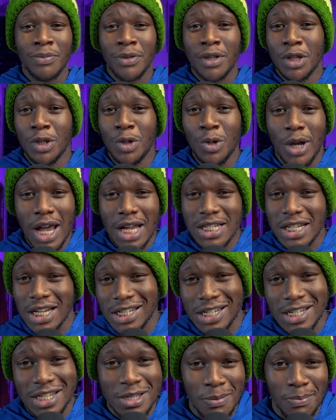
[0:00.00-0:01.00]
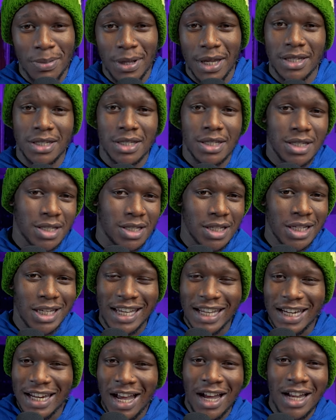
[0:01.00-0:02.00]
You guys are just the best.
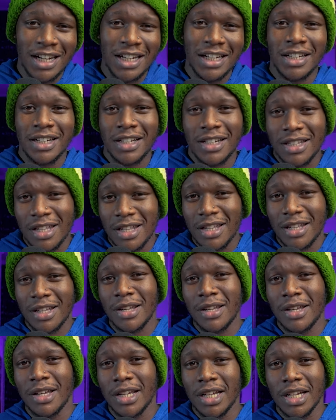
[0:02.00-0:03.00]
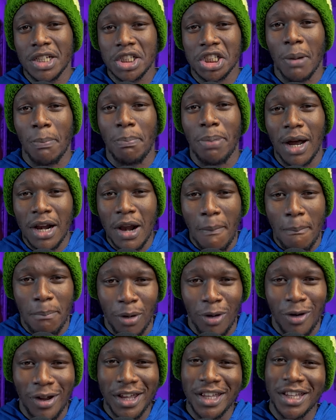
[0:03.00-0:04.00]
Kinan, the Shabana
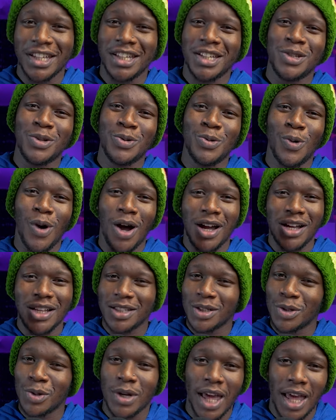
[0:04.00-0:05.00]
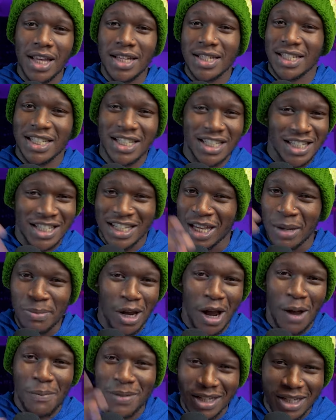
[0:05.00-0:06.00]
boy, you are, you guys just keep
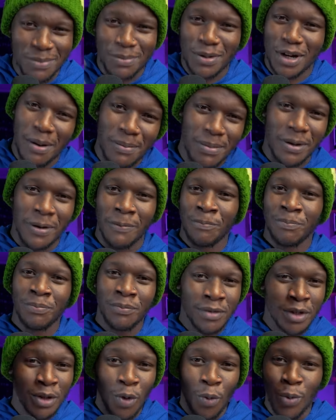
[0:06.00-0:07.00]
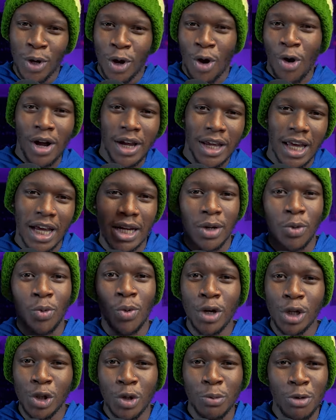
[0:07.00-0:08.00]
coming, keep coming. We go again.
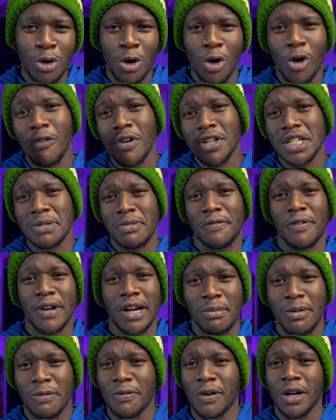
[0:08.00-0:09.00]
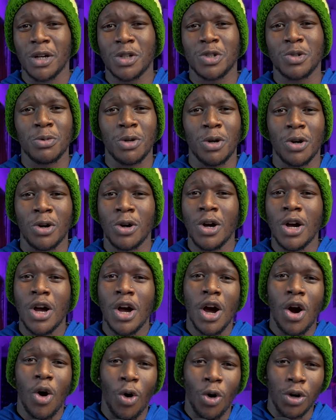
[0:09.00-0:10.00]
We'll do Morocco versus Bafana Bafana tomorrow
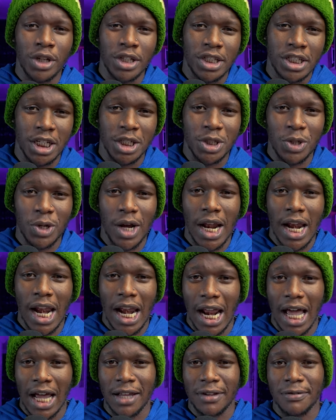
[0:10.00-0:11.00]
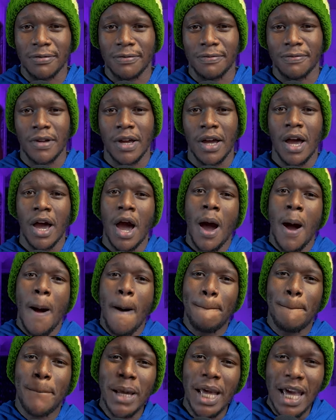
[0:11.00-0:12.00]
on TikTok Live.
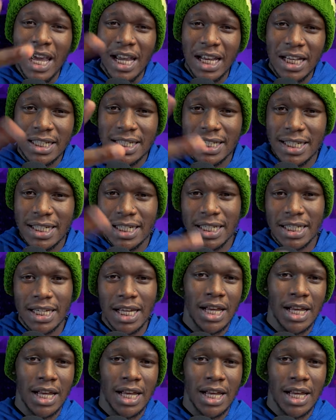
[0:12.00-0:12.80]
Peace!